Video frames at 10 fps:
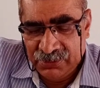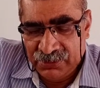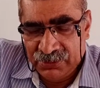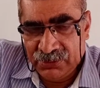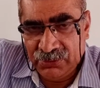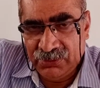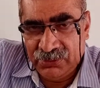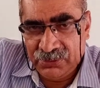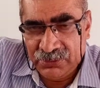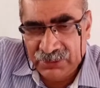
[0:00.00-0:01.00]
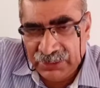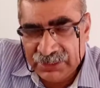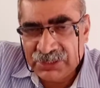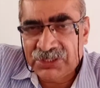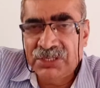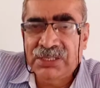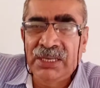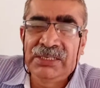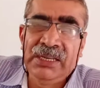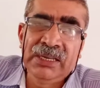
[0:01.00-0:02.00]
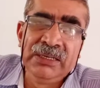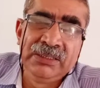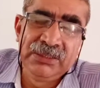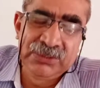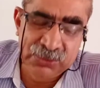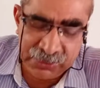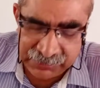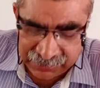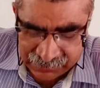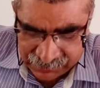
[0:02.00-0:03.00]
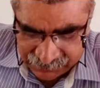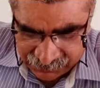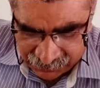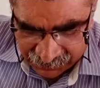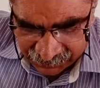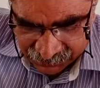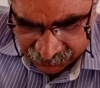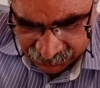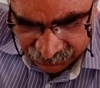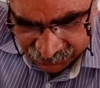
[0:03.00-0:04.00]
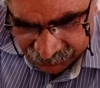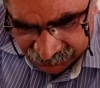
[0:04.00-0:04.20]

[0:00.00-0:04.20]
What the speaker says: So the decisions are taken together, we already told.